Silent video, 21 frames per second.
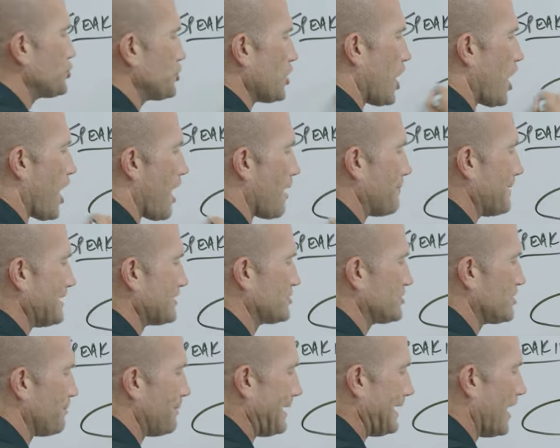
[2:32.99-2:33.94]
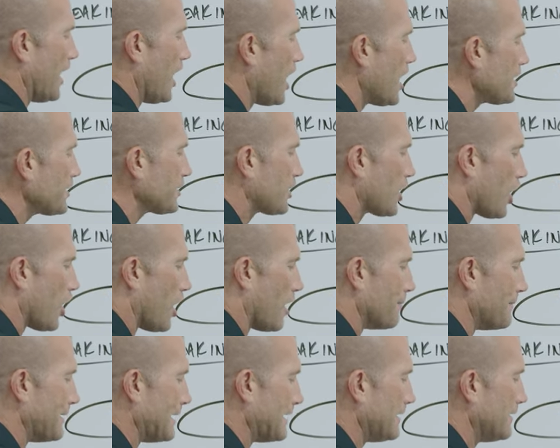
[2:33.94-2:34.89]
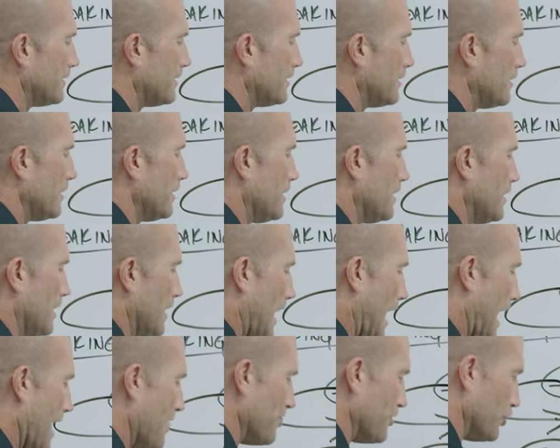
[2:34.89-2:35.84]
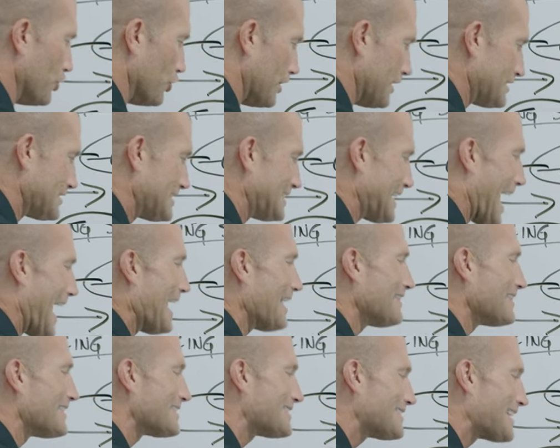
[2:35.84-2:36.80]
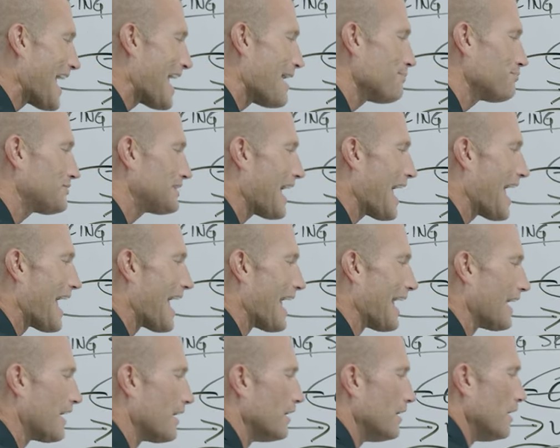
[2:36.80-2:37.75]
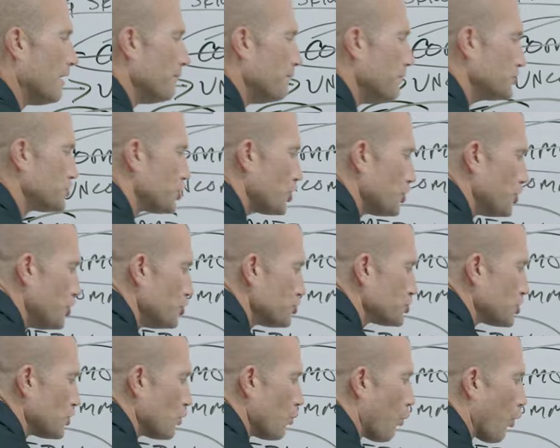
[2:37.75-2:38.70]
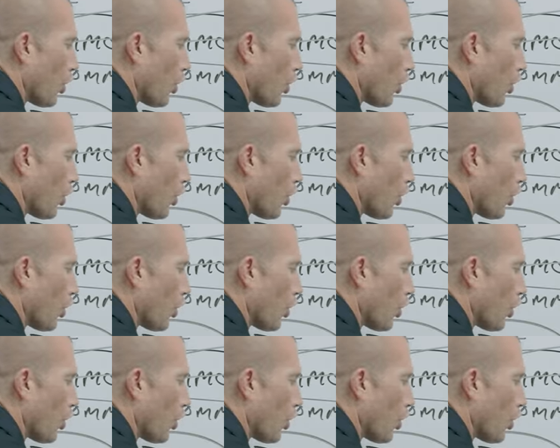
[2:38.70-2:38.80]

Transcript: job is to be uncommon, and you're saying the same thing, but you're using